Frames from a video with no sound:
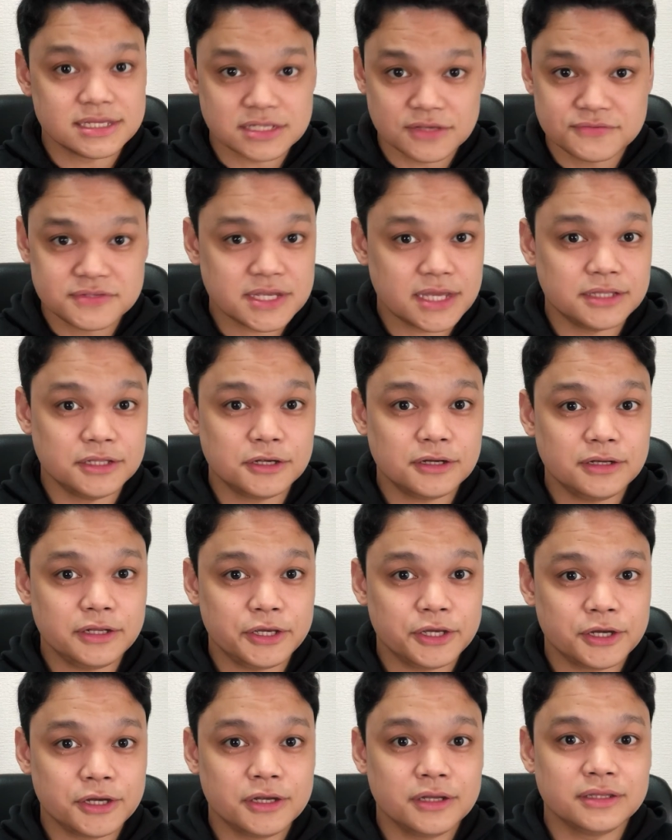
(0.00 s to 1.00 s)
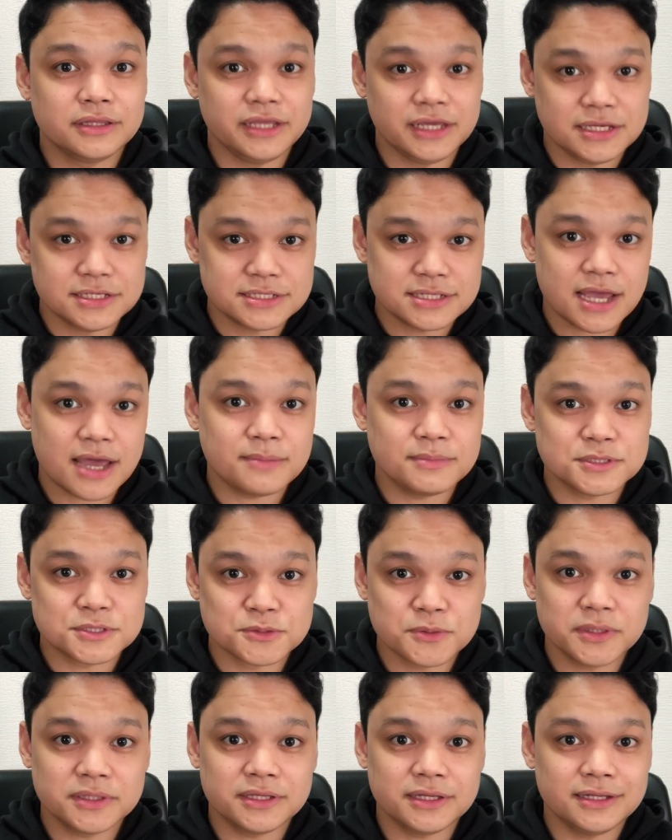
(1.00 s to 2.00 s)
I've said earlier, the exam is
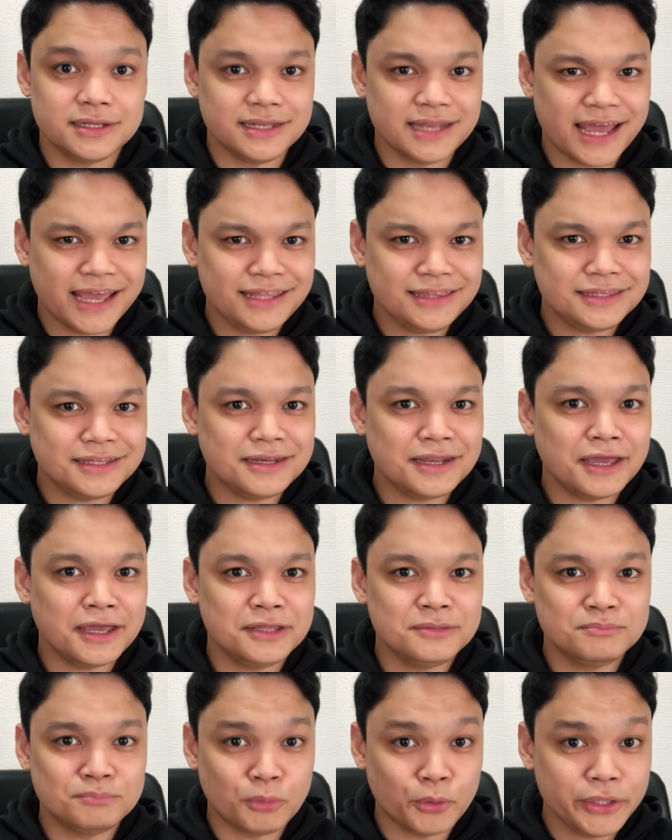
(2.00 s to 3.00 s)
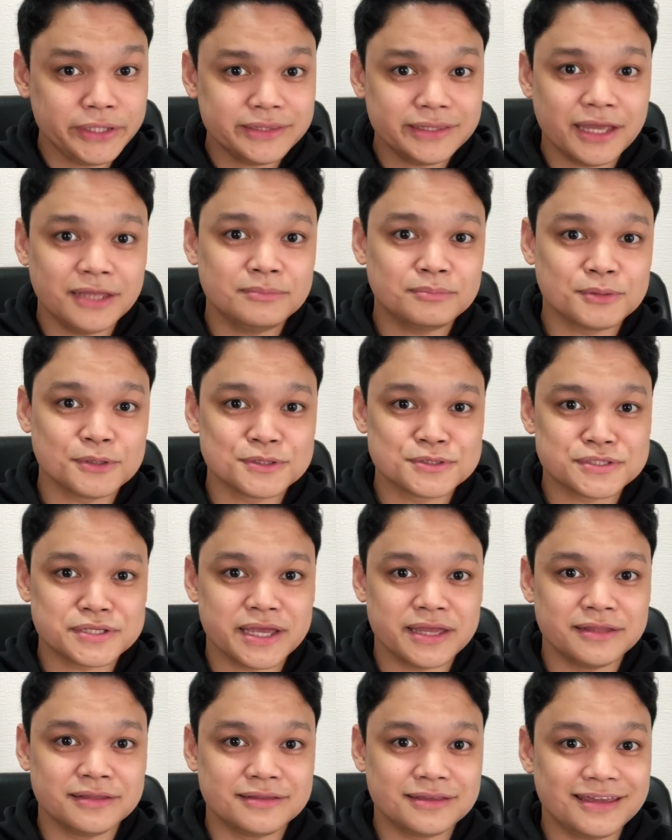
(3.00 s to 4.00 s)
written
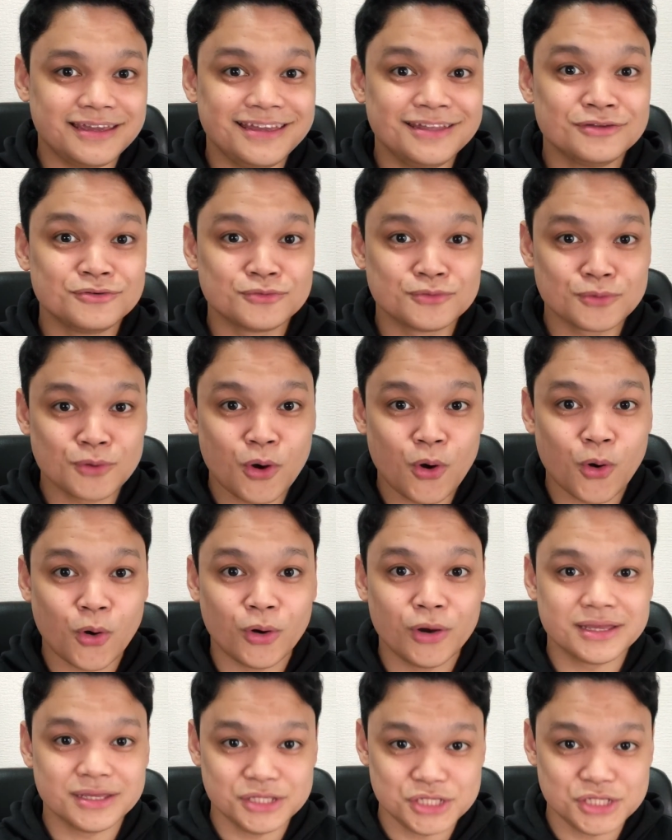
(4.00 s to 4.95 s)
99.9% in raw